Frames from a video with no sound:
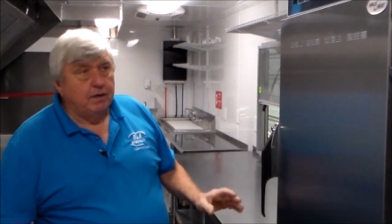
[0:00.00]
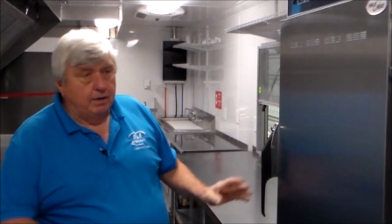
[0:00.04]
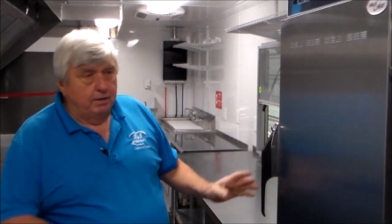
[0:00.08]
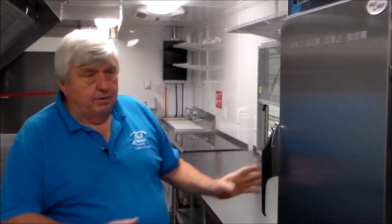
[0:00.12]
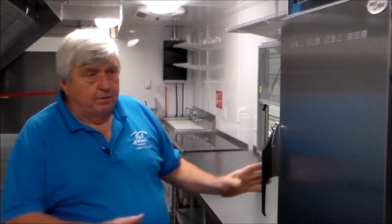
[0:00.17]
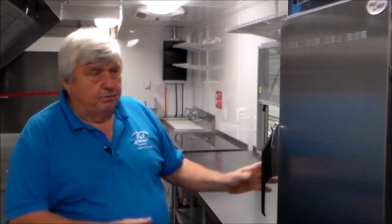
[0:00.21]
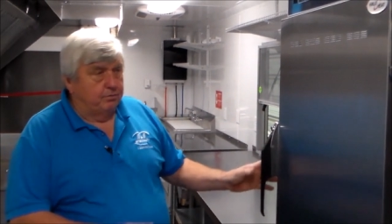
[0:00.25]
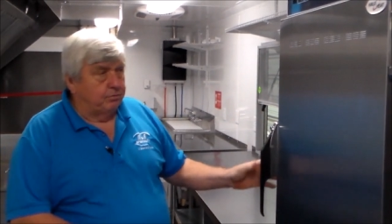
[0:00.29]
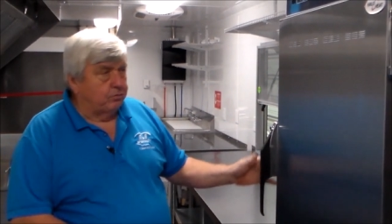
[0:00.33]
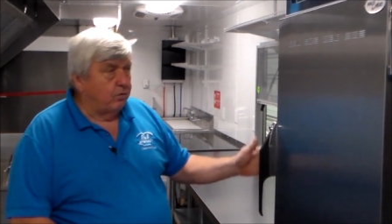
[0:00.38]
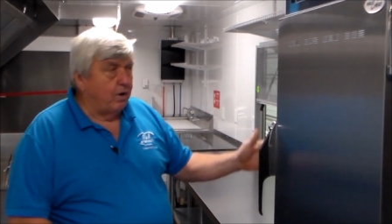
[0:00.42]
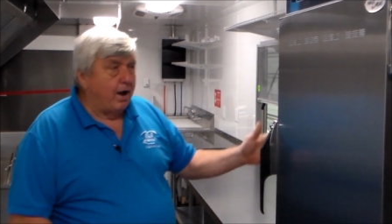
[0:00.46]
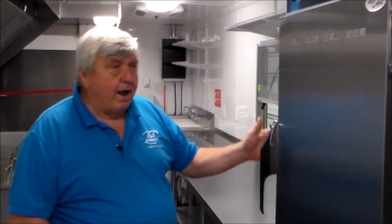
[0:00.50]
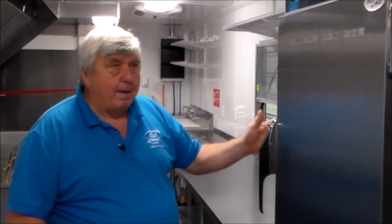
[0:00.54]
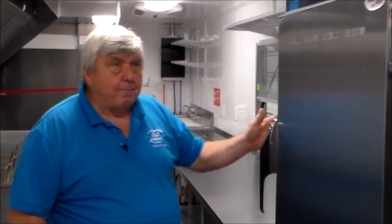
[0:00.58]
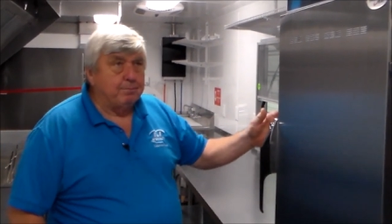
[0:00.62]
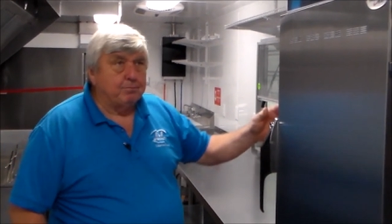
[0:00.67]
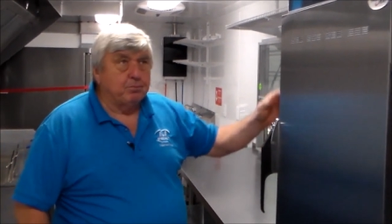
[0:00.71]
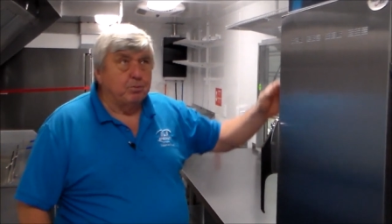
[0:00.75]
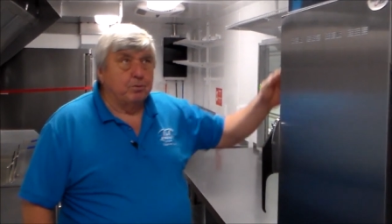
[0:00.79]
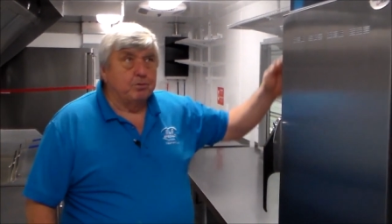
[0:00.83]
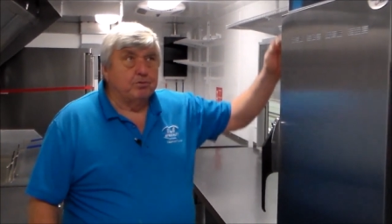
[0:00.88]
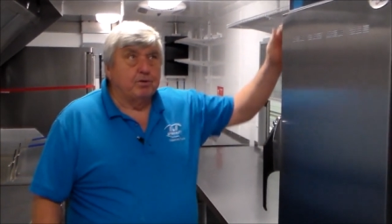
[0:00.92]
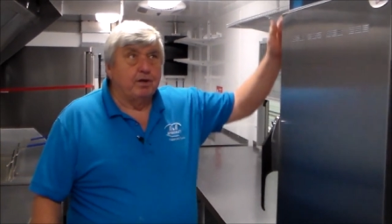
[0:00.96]
and
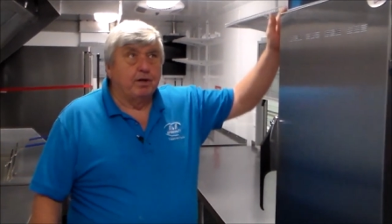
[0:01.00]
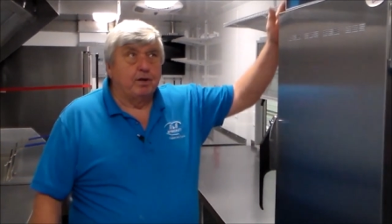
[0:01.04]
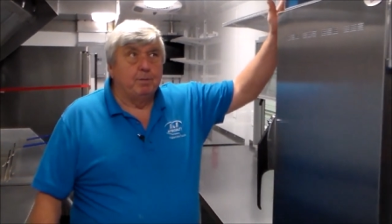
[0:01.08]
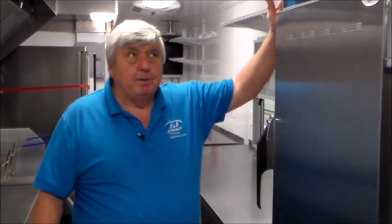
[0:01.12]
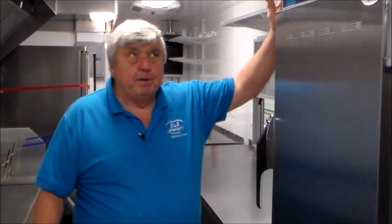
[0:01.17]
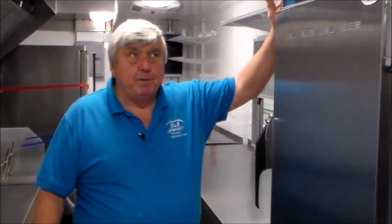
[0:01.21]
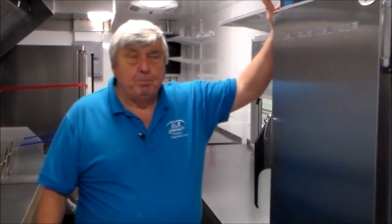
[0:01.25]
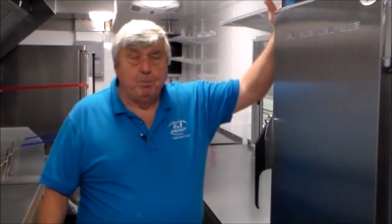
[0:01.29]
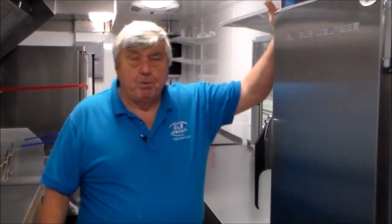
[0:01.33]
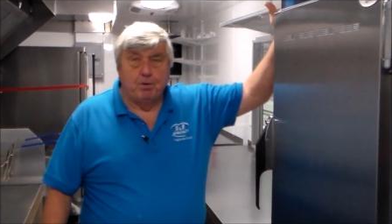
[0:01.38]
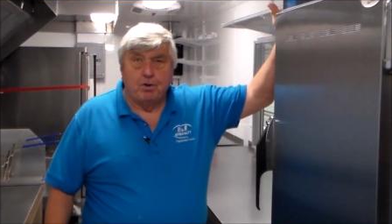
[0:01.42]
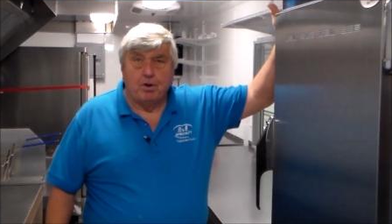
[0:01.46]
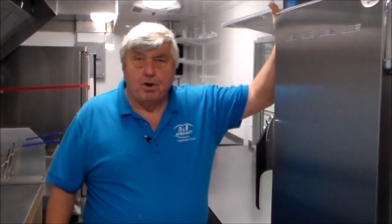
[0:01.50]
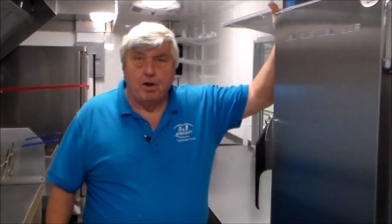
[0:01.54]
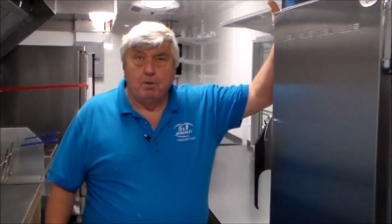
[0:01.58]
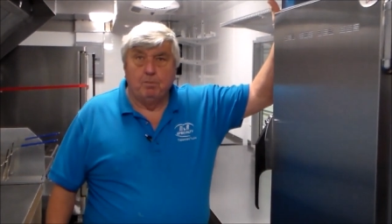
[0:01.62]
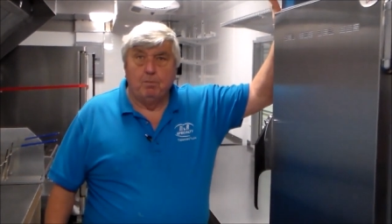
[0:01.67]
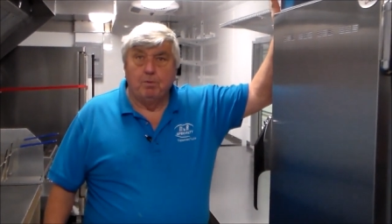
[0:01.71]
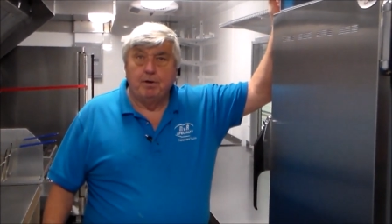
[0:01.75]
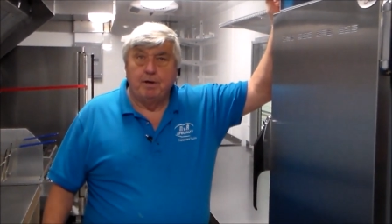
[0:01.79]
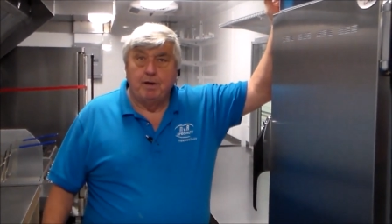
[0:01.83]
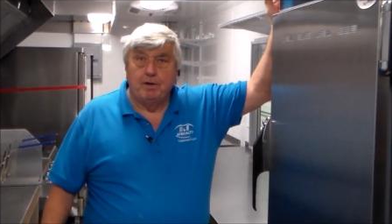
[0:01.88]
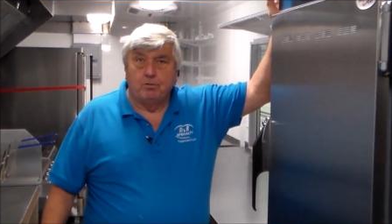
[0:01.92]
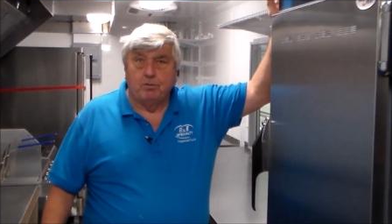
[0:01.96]
straps which they can be put
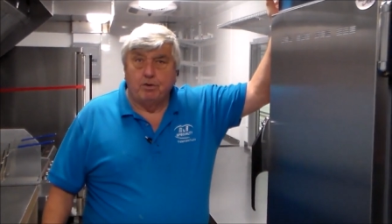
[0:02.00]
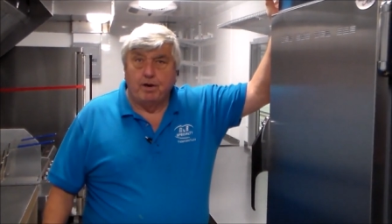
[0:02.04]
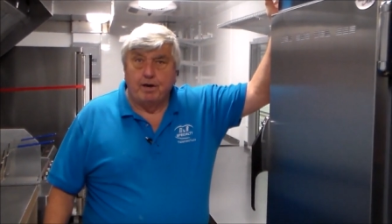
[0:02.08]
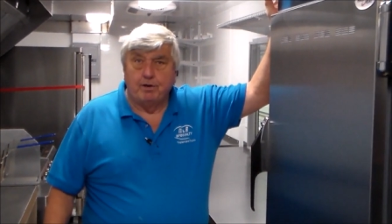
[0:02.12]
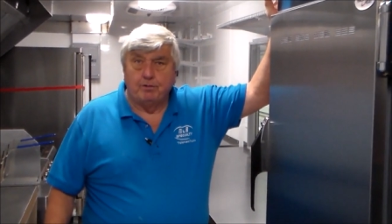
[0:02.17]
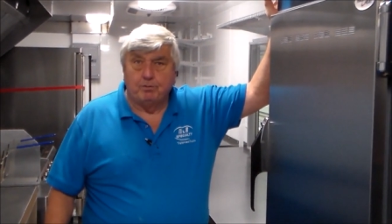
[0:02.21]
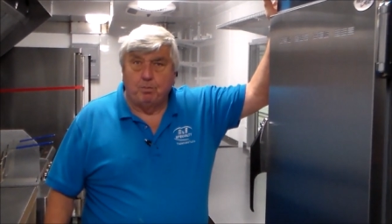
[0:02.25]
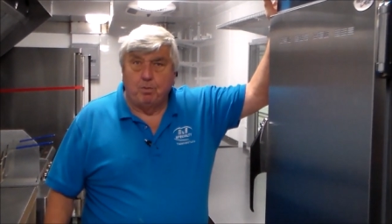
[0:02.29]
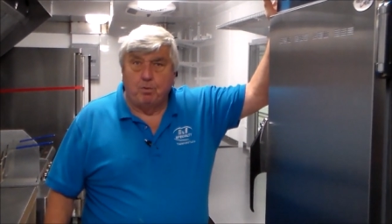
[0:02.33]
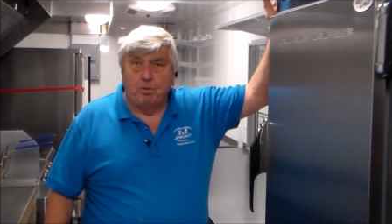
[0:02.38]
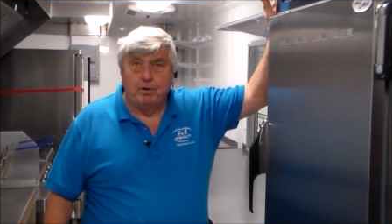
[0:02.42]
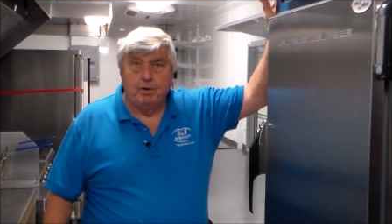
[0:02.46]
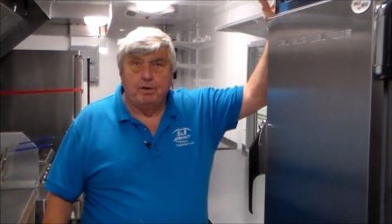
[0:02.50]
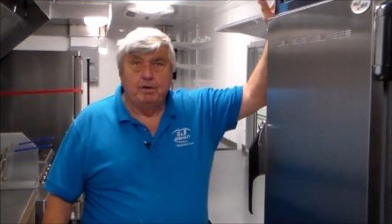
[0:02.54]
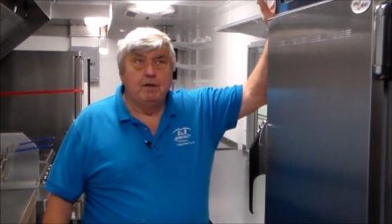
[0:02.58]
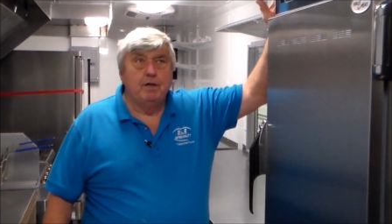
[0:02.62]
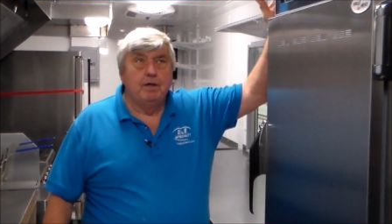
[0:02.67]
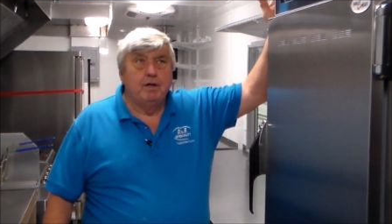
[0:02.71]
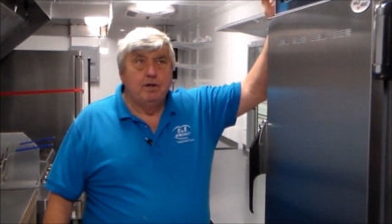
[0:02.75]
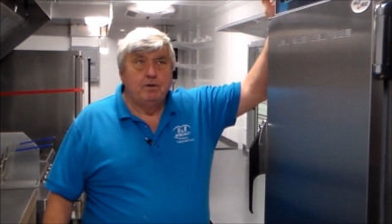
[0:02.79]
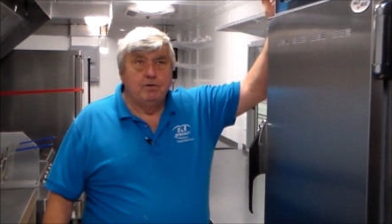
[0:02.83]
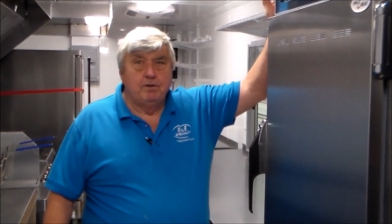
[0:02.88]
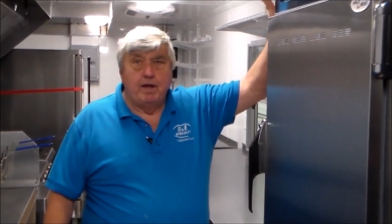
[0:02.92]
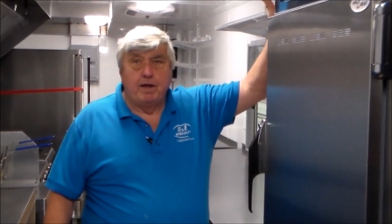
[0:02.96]
on when they transport it,
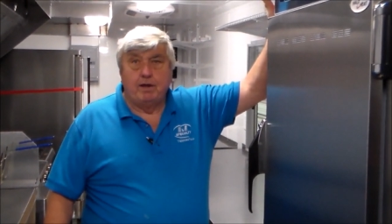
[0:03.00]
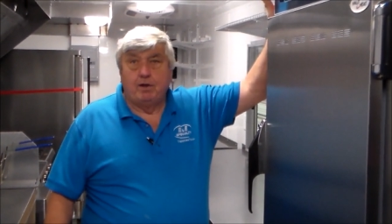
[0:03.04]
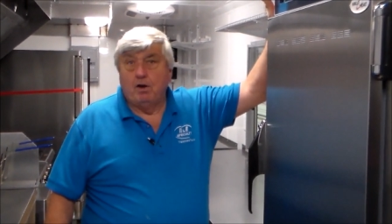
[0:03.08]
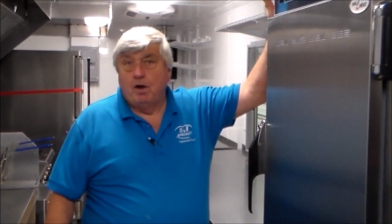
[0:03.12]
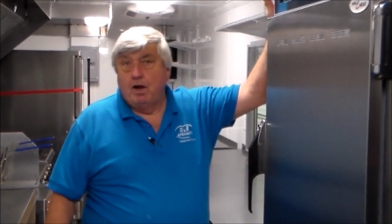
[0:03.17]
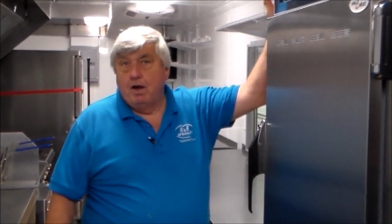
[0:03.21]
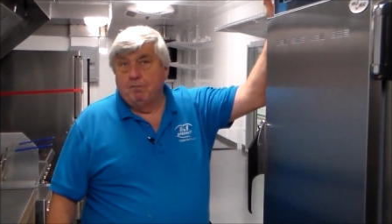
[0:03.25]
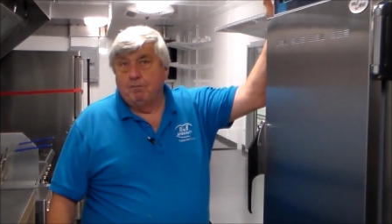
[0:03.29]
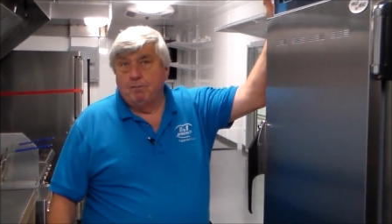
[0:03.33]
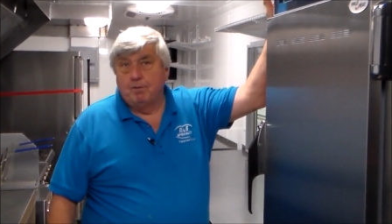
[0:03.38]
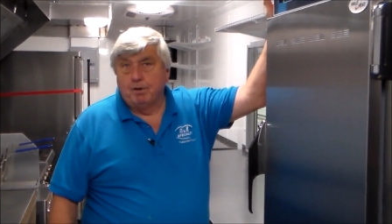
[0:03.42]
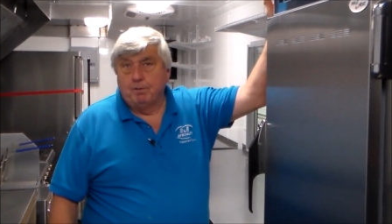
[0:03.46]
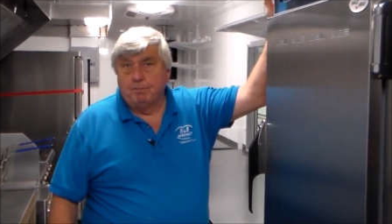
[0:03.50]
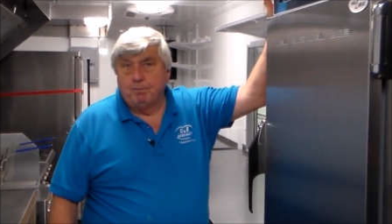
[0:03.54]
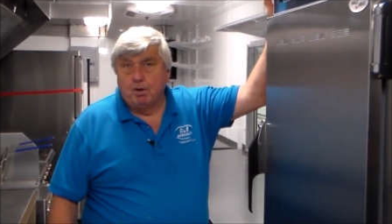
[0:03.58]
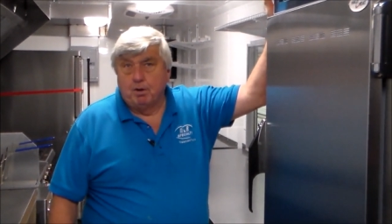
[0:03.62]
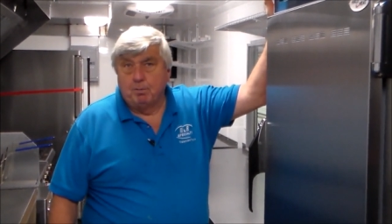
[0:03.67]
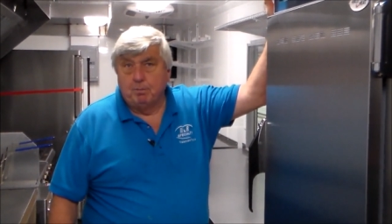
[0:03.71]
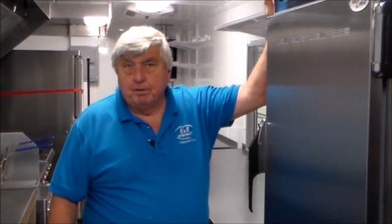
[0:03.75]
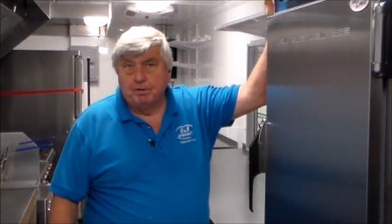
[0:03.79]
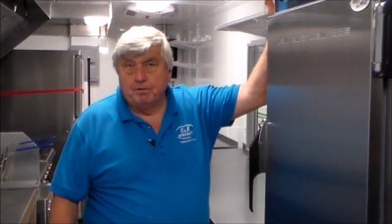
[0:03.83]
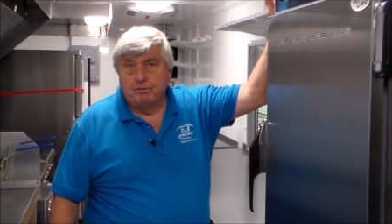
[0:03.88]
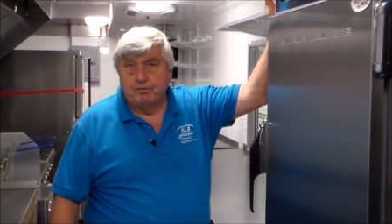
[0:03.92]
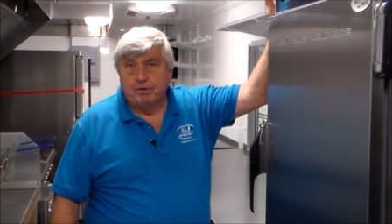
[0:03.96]
take off when they're
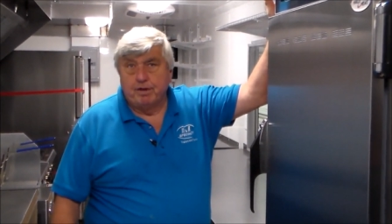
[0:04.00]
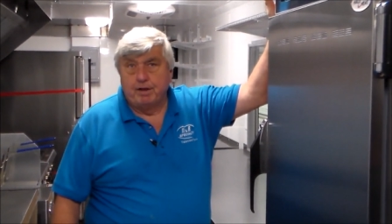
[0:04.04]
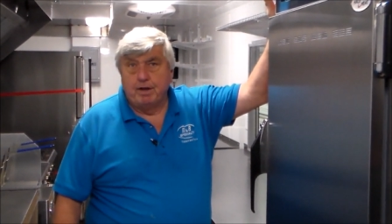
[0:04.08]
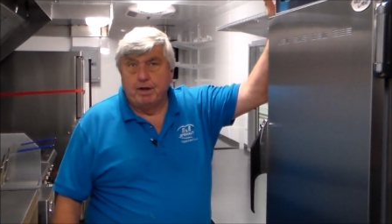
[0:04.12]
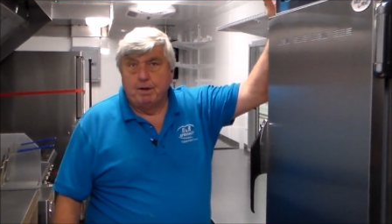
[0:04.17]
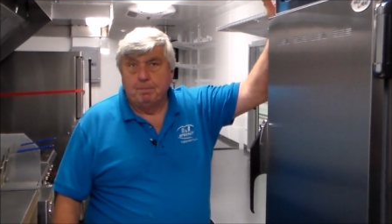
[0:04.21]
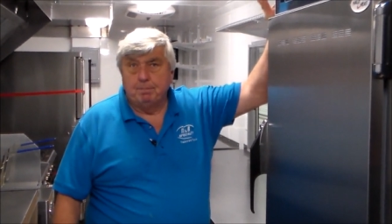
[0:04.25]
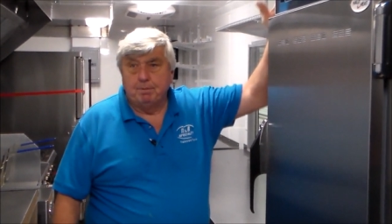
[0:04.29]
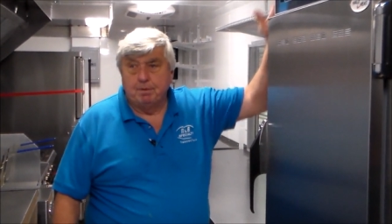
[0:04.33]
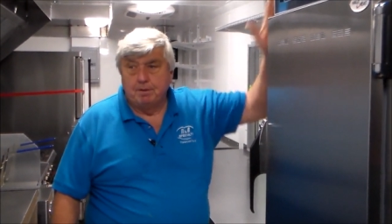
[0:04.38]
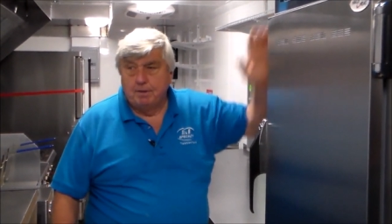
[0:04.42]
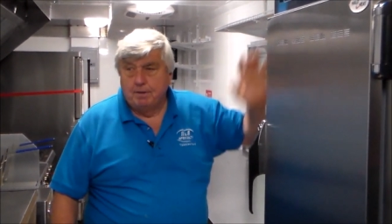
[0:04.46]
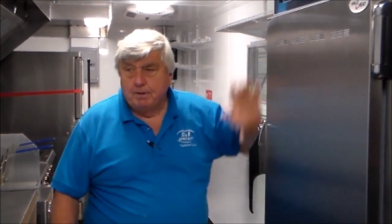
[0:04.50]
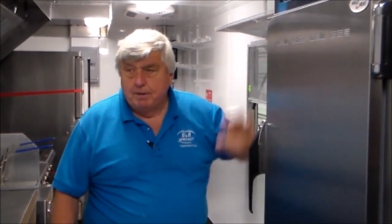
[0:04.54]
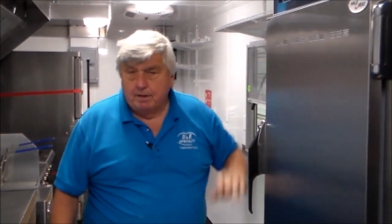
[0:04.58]
permanently set up,